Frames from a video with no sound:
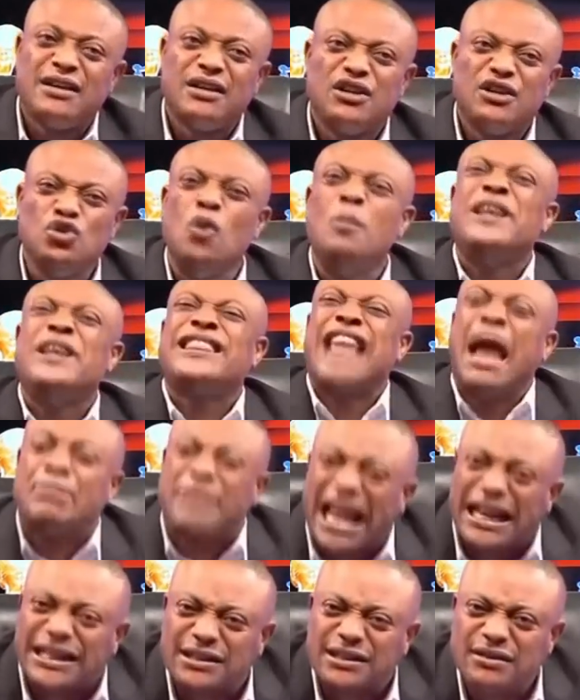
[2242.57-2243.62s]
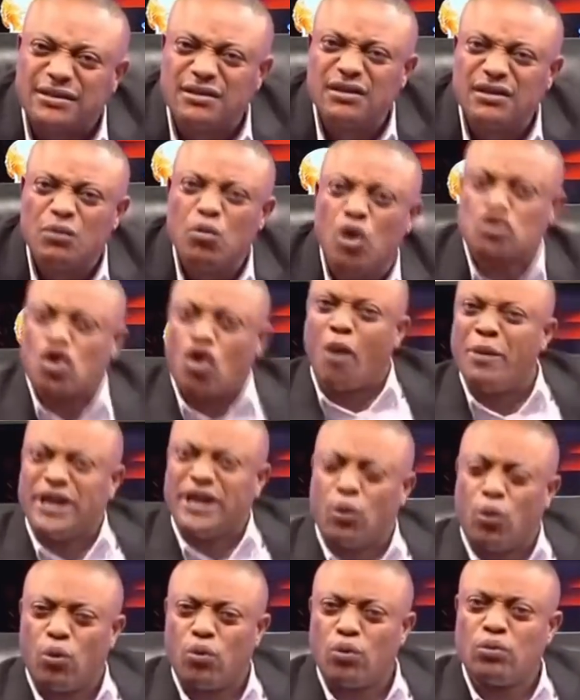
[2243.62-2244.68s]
you'll be tempted. What's a comedy?